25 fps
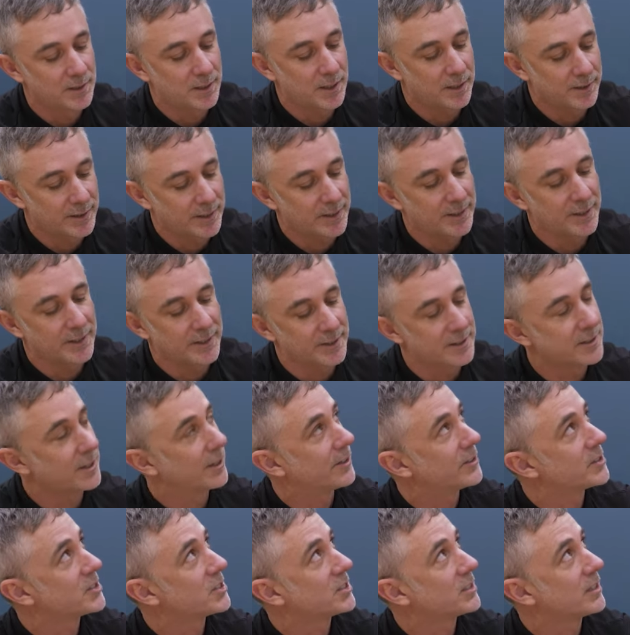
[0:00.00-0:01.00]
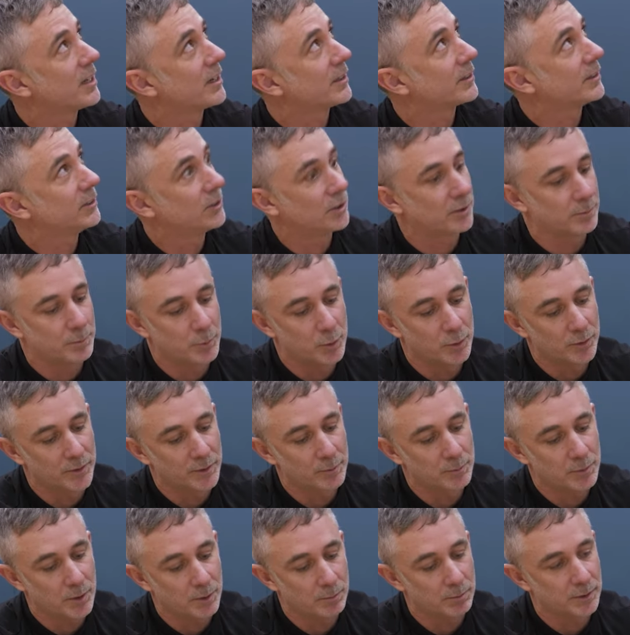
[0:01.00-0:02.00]
and then getting kind of stuck and not
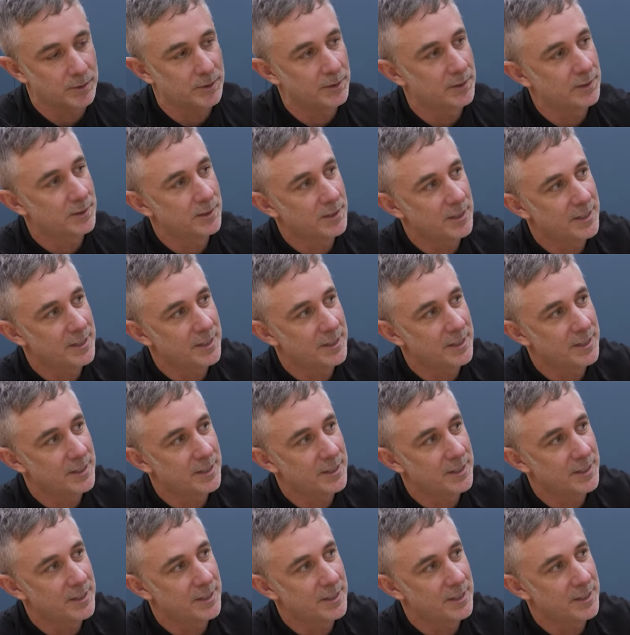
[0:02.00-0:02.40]
moving properly.